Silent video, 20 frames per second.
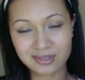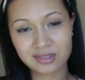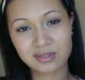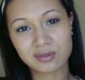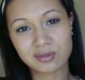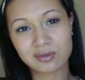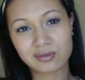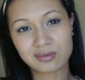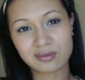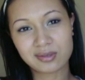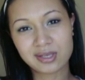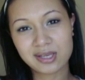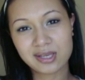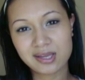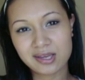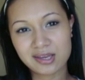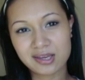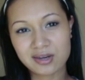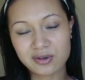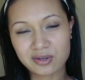So,
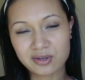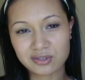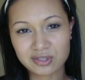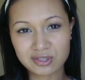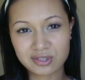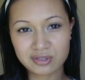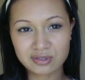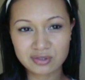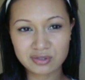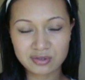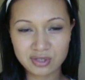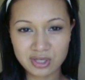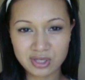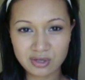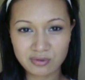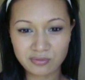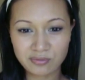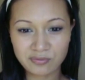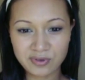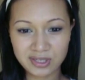you know, your
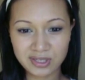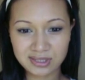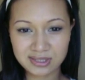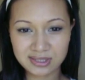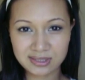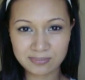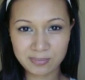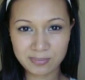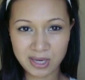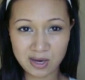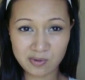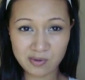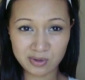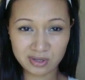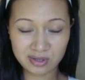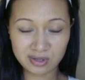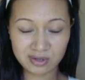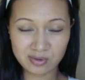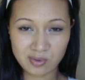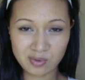Studio Fix
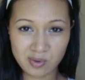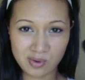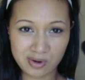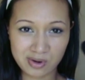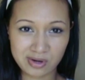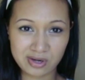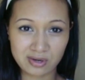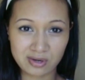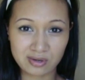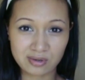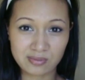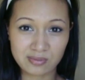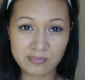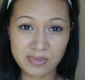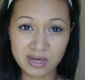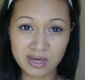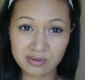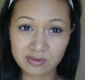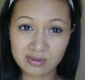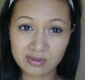powder or your
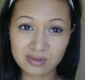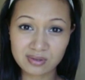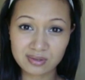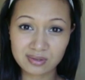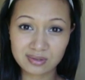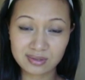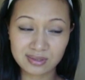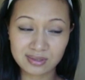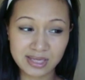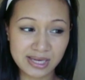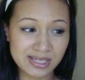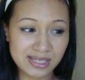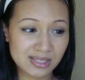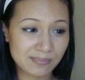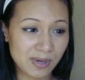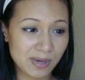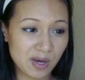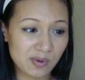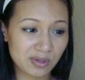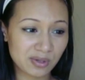
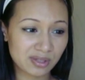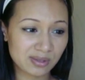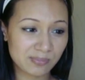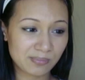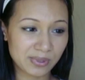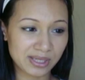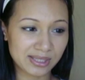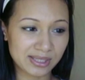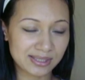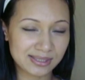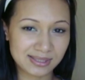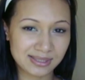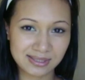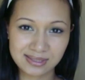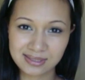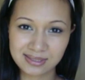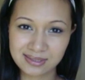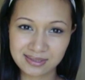mineralized powder, but